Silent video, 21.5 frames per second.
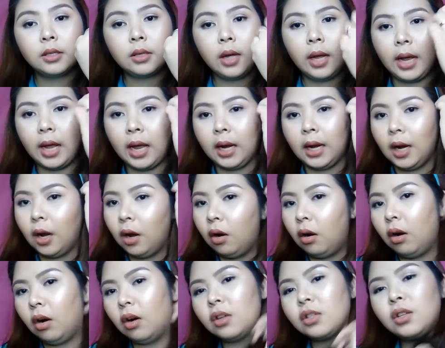So ayan.
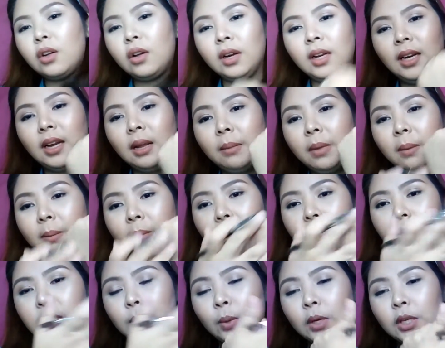Oh, sorry na may
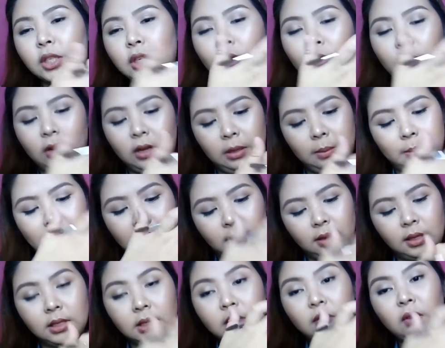mga swatch ako na
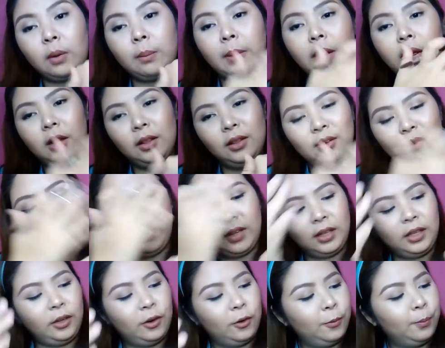makeup. It's from my other
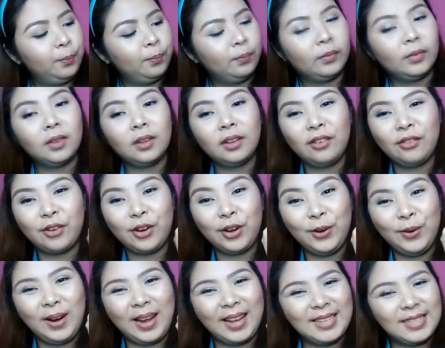video for
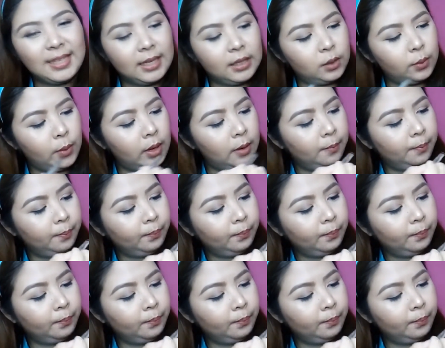you guys.